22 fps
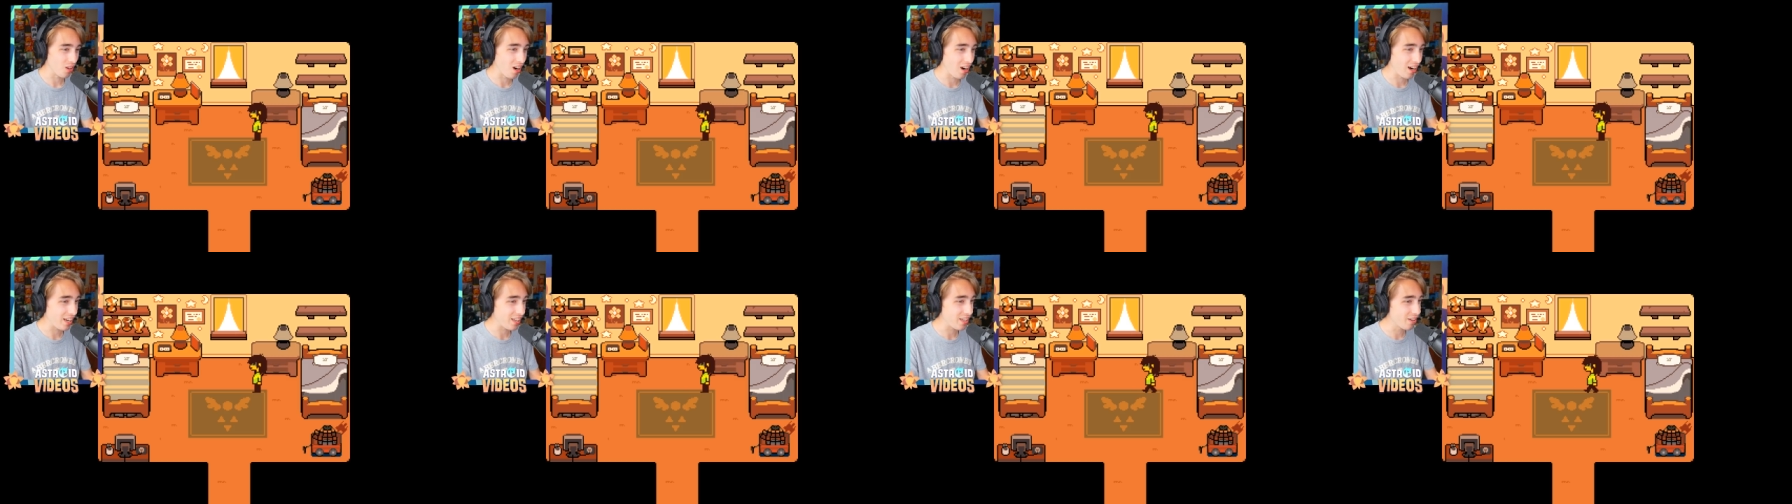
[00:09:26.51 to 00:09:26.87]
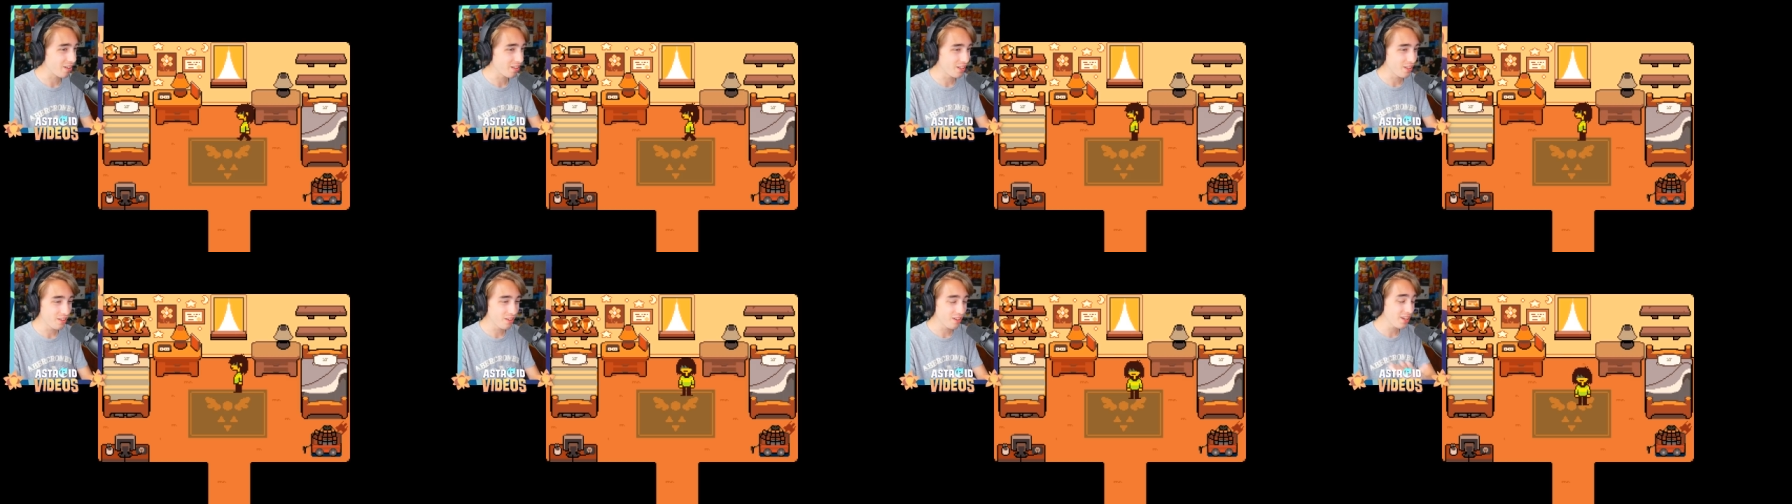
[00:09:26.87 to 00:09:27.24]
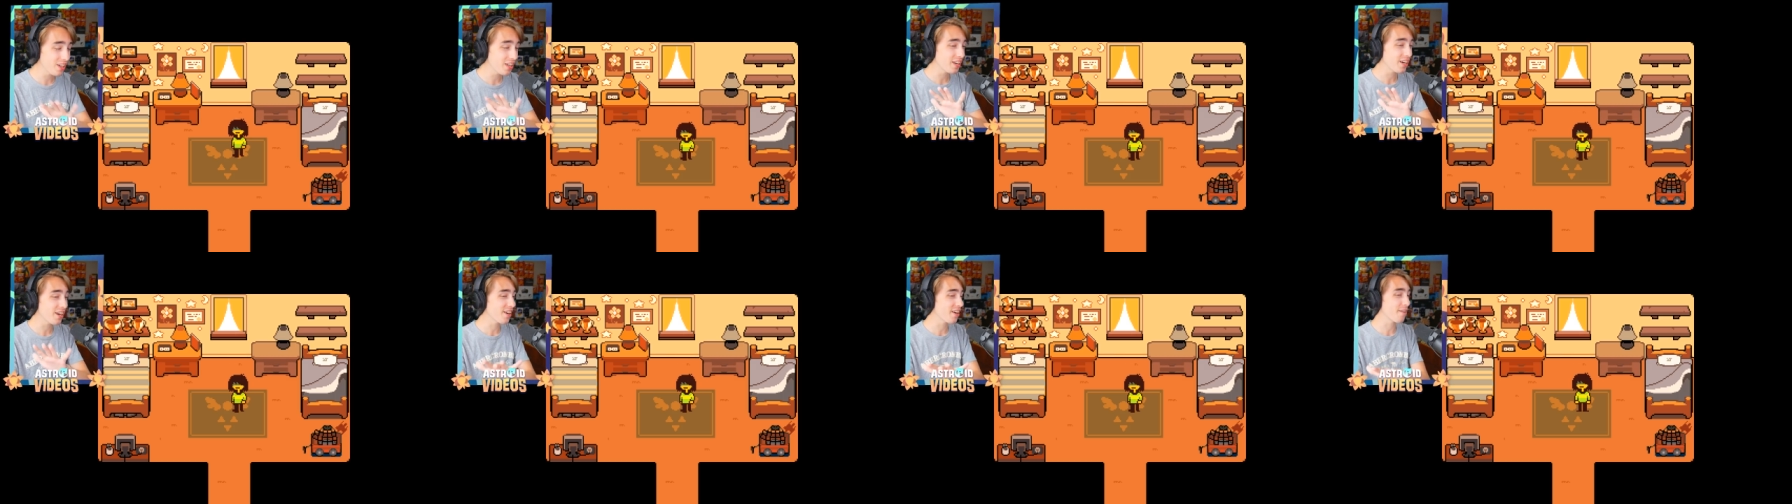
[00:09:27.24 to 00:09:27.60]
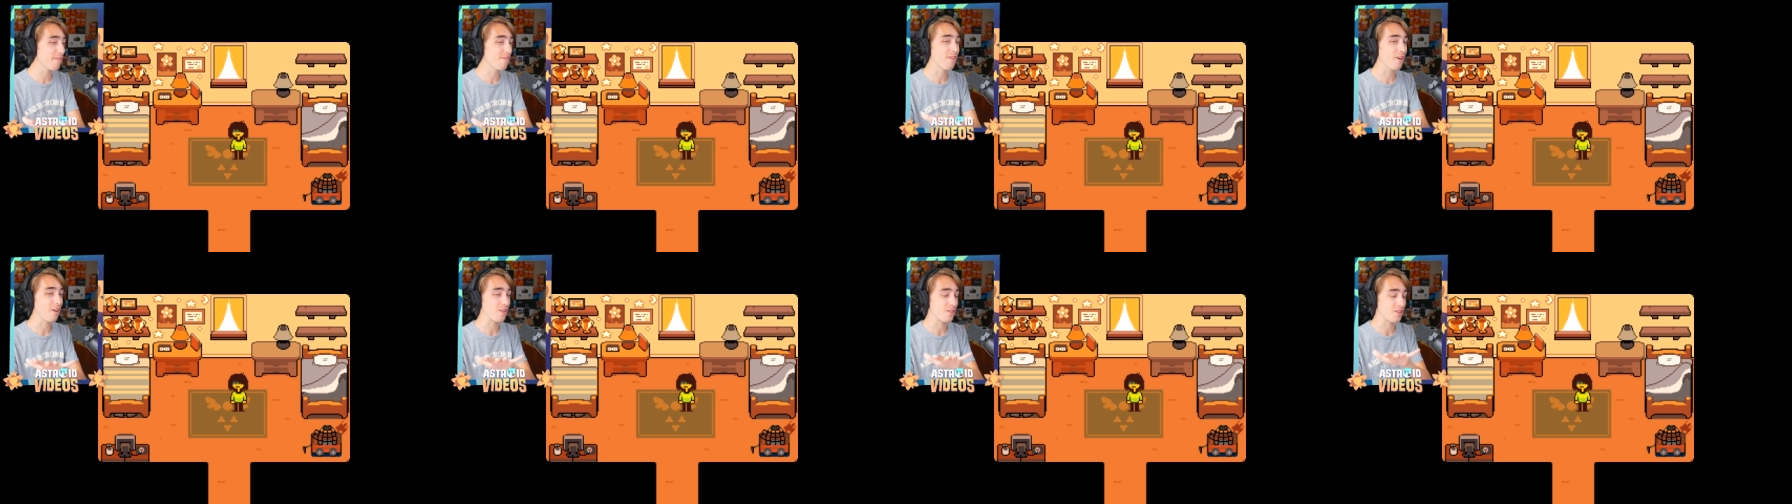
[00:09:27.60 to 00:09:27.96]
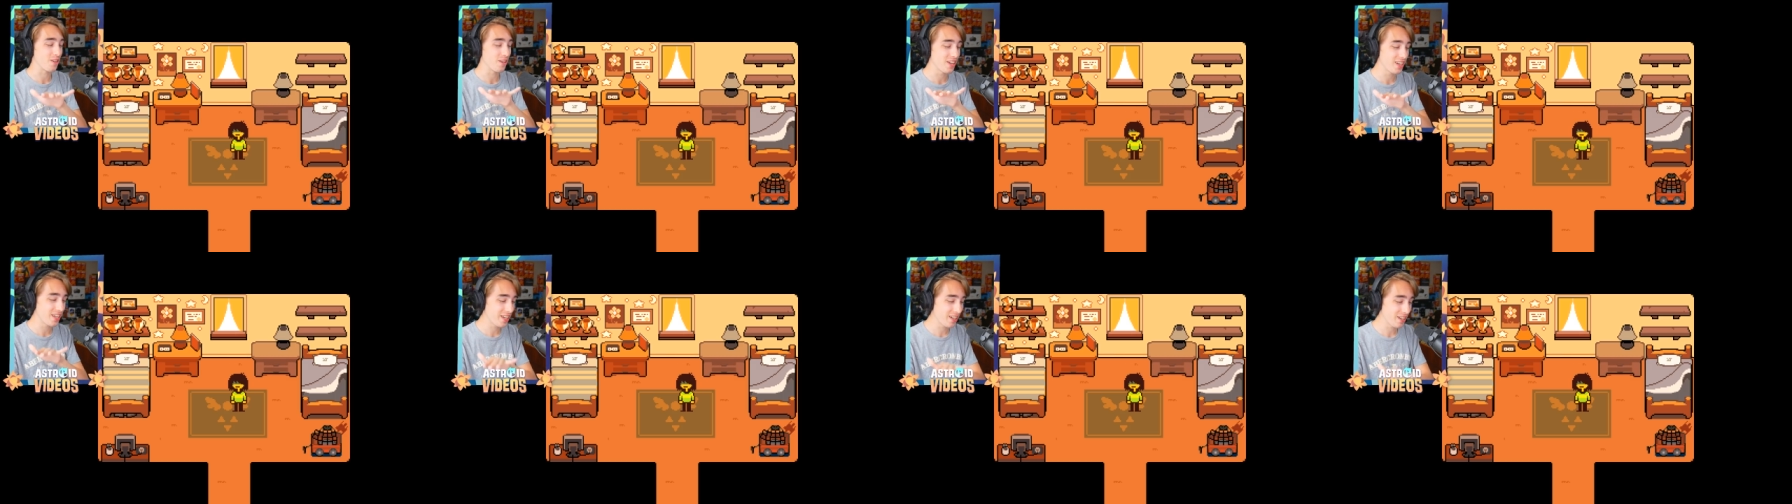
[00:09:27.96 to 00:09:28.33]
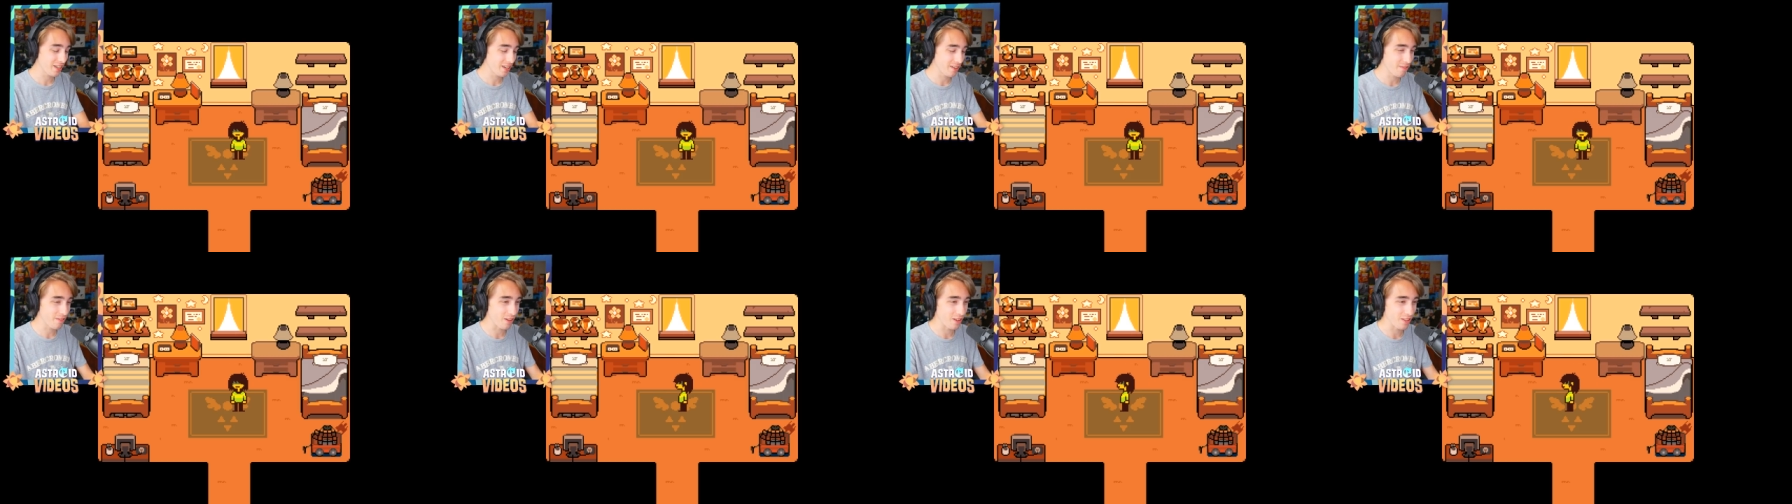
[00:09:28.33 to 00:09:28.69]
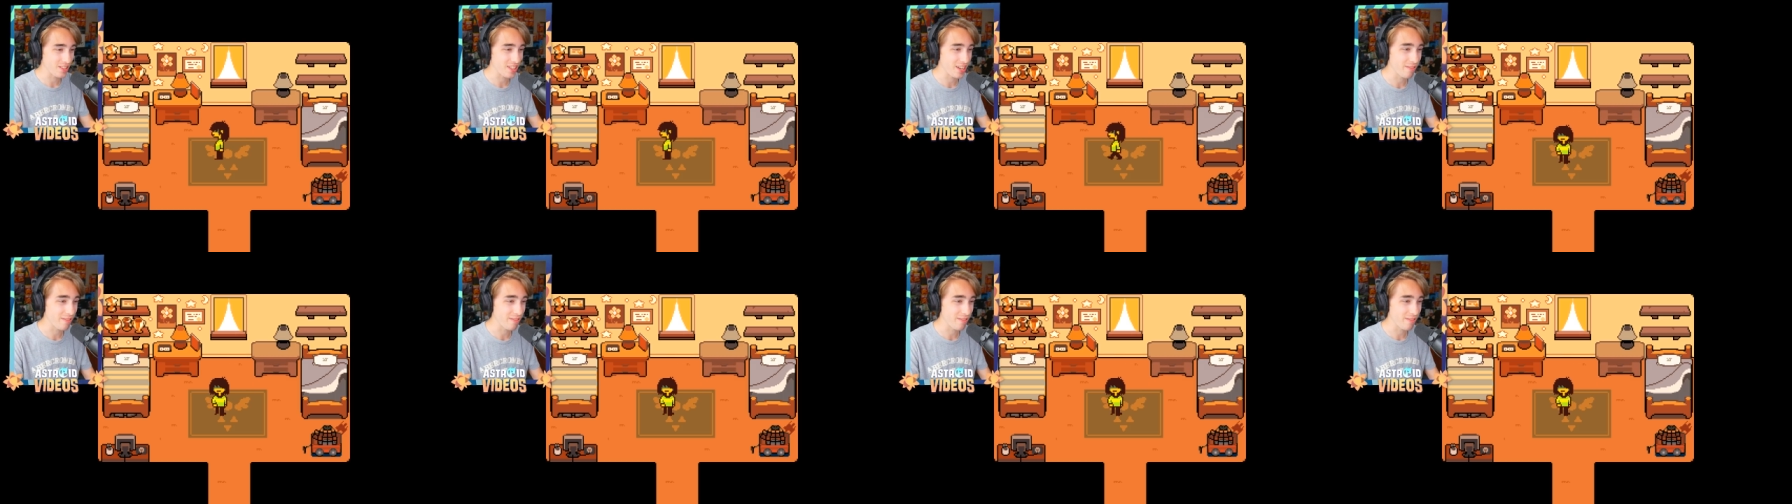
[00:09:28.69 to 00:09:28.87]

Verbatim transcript: All don't you, you didn't hear it here first. You didn't hear it here first.